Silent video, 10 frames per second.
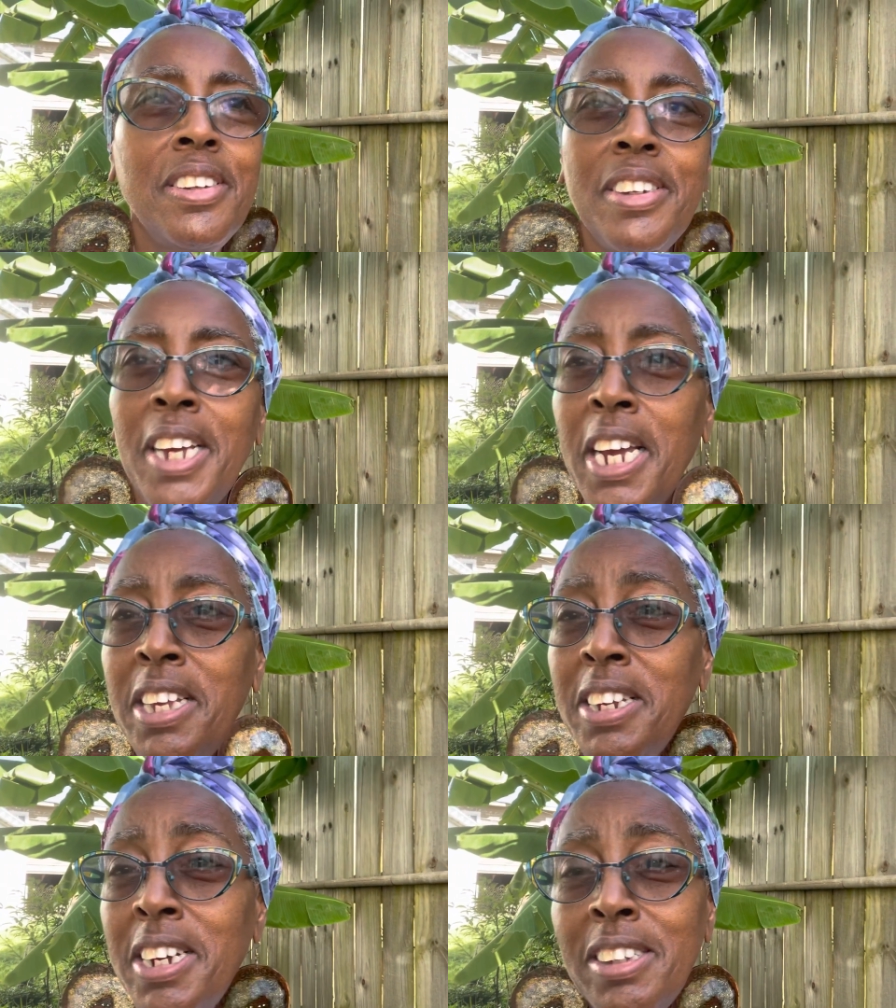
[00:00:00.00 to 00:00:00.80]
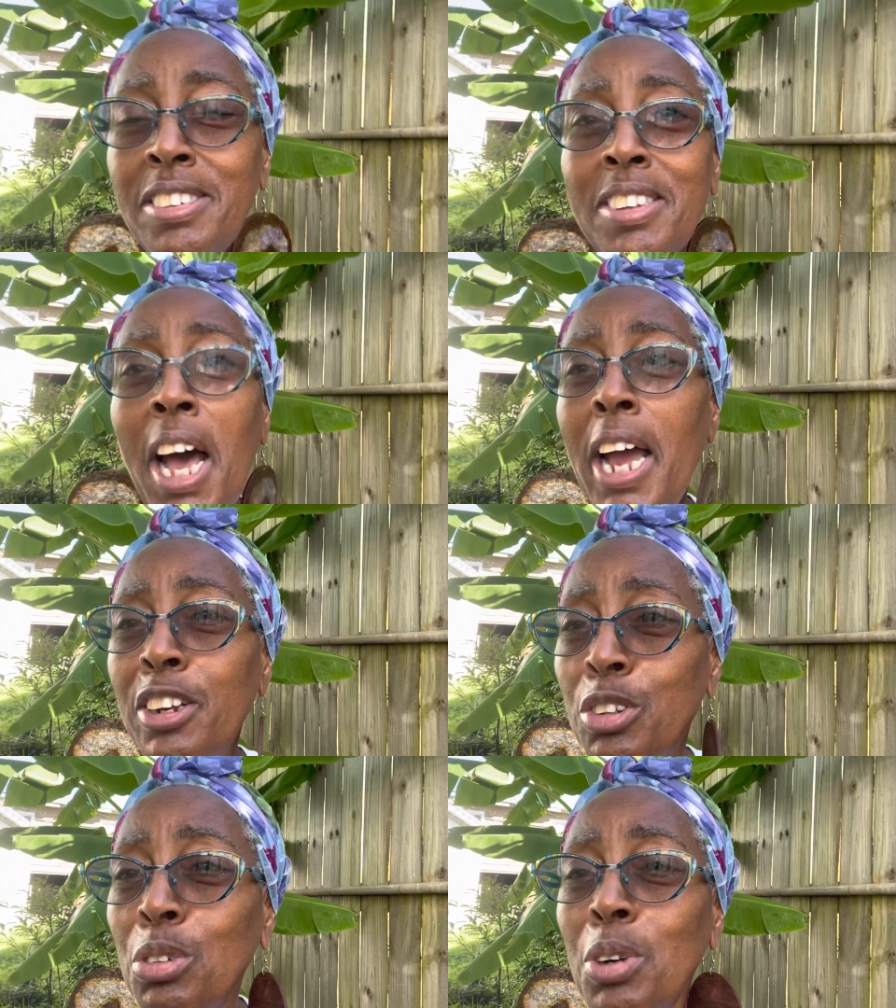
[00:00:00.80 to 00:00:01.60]
and yes, I
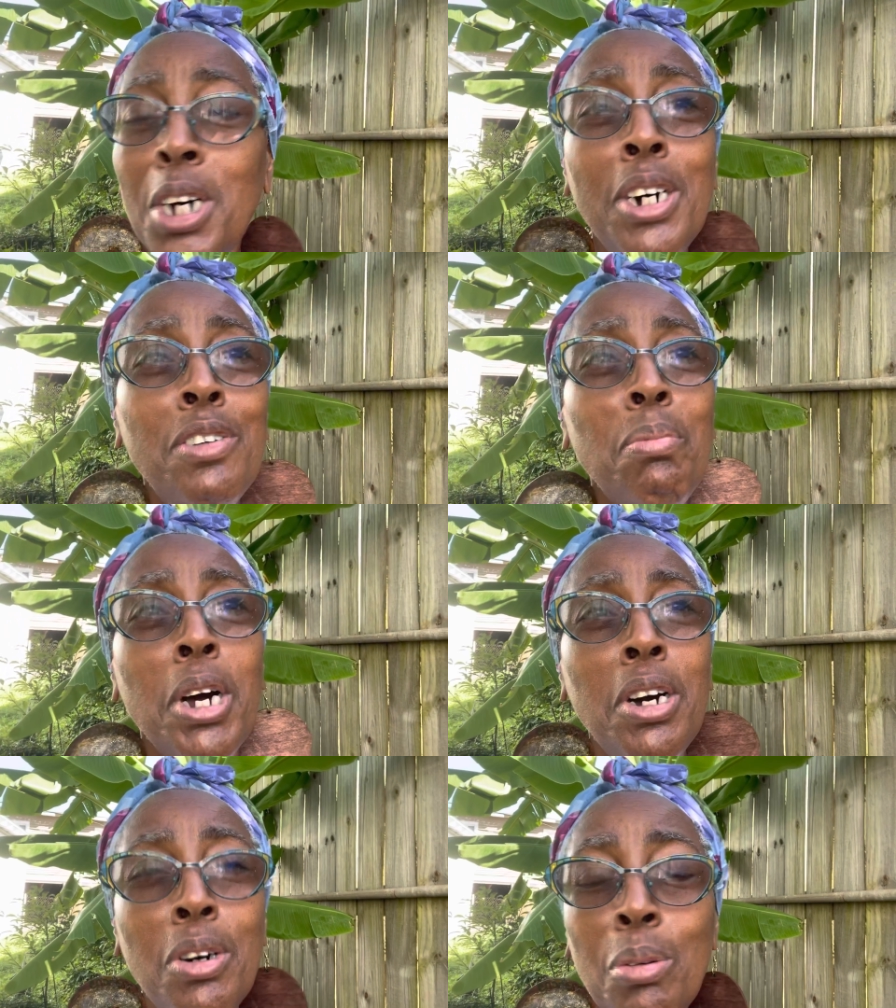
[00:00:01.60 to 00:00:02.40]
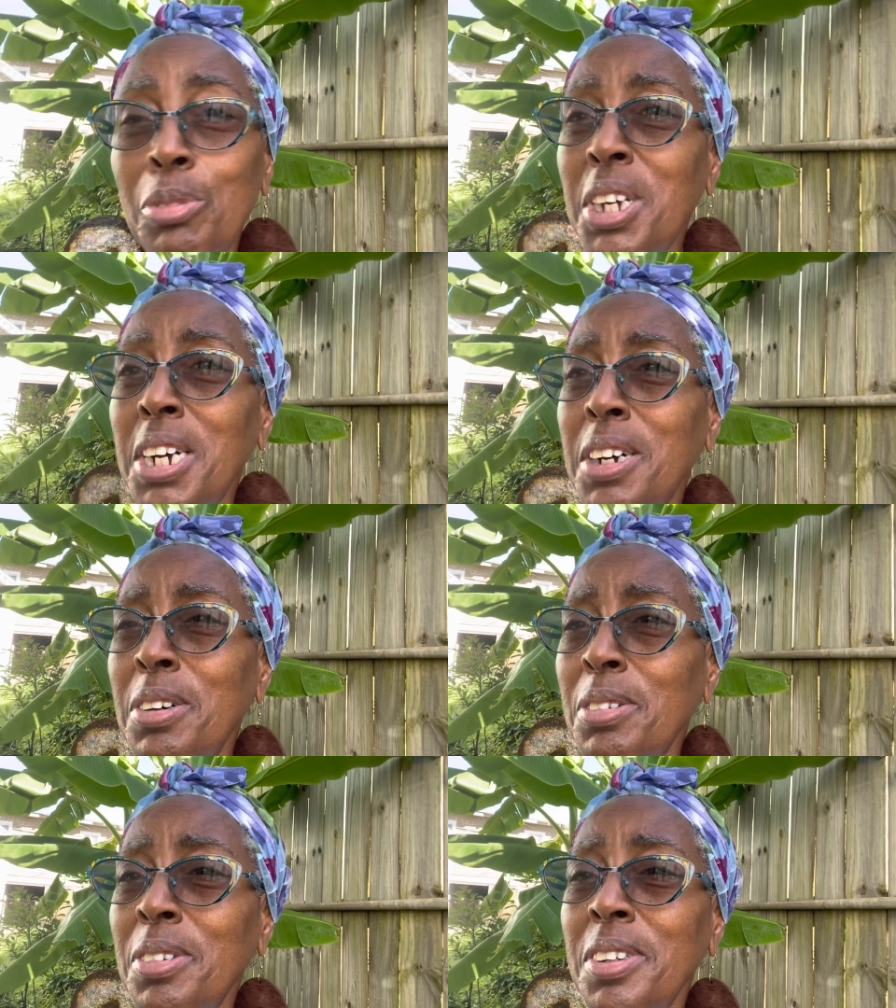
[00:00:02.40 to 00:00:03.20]
do love my
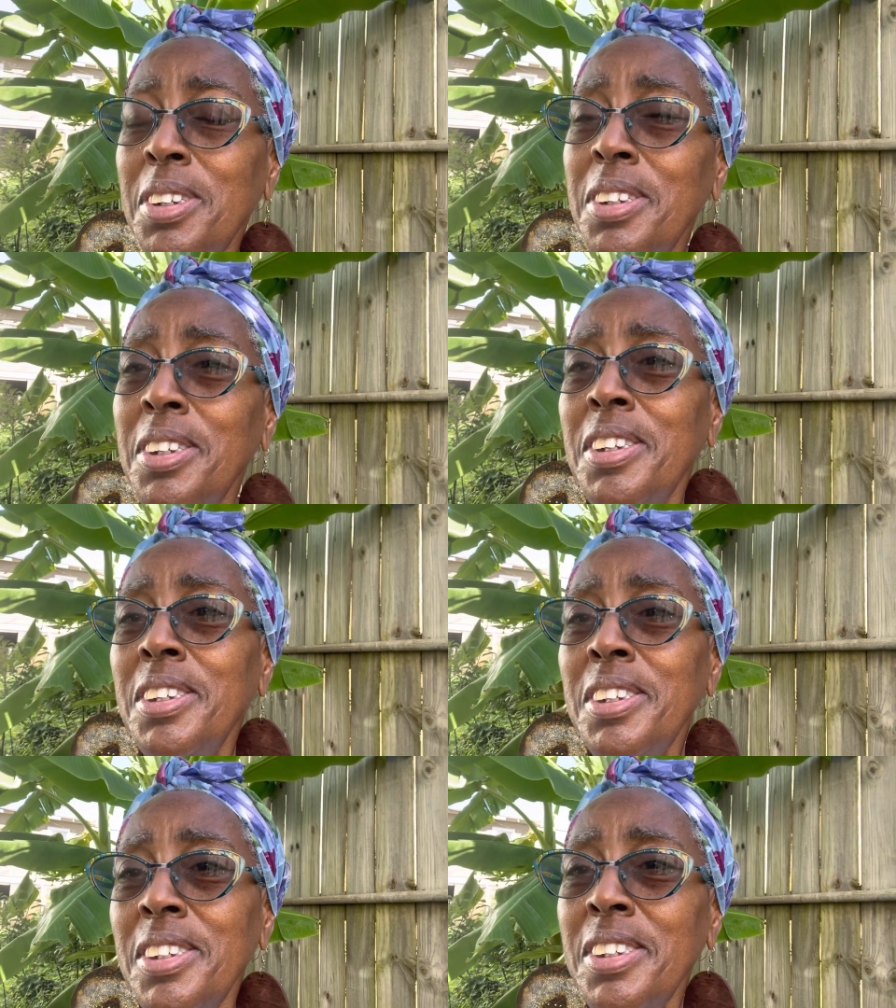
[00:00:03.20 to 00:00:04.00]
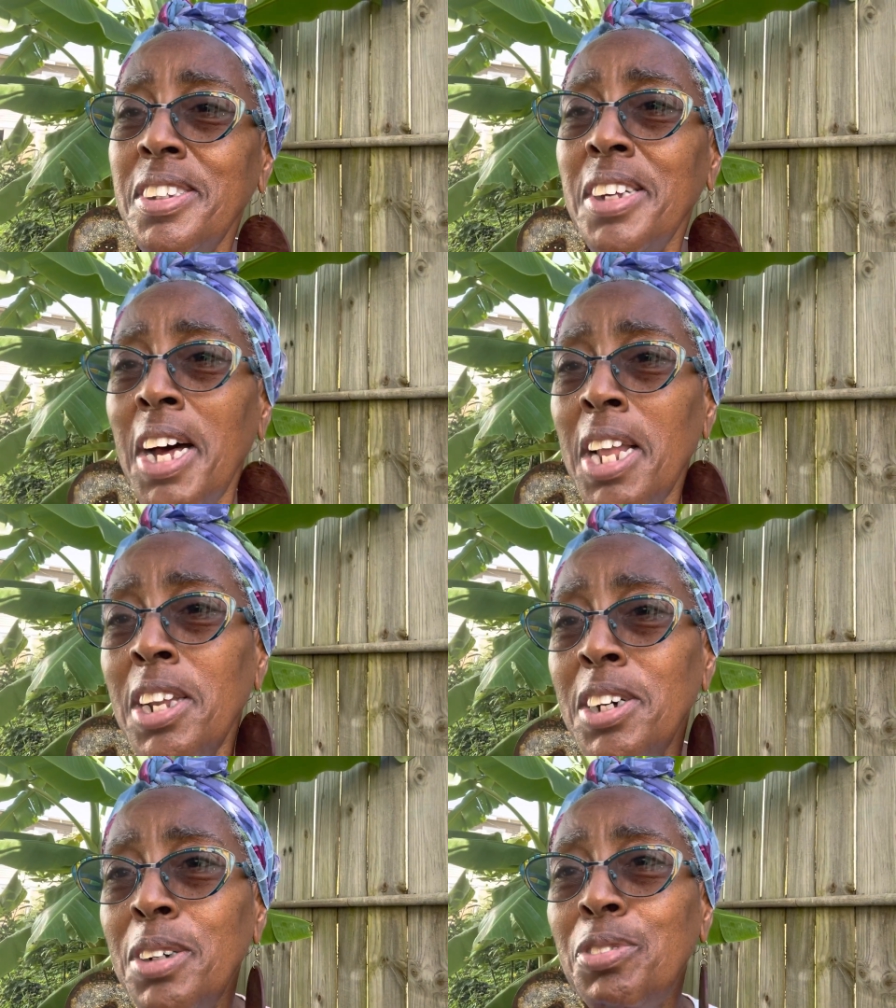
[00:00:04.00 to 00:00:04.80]
hometown. I
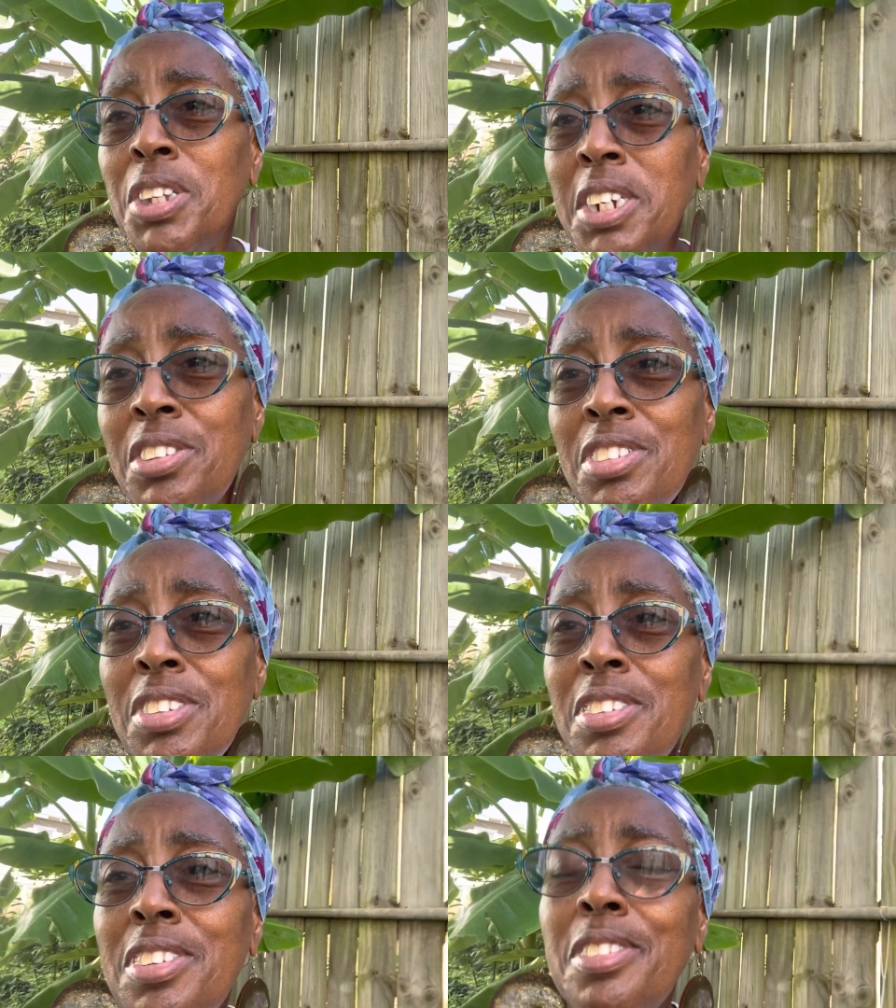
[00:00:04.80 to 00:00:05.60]
love Texas.